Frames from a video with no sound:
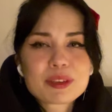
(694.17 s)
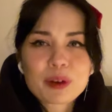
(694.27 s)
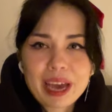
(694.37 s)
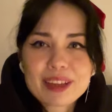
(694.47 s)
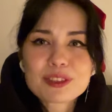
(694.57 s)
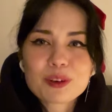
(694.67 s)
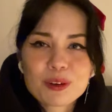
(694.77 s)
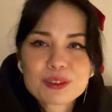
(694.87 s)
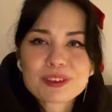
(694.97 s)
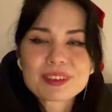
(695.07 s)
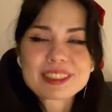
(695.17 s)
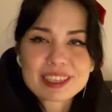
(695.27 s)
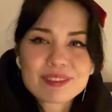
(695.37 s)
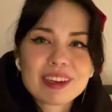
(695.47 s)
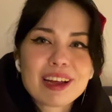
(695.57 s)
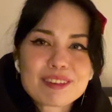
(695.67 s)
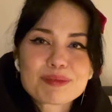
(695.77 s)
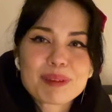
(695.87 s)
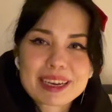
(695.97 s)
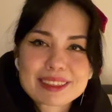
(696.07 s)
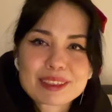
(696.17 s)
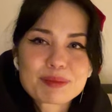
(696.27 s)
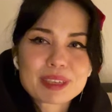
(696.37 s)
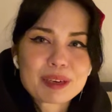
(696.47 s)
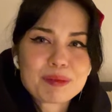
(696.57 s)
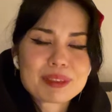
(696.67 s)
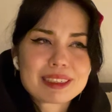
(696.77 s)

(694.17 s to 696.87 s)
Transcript: okay to also receive love back sometimes.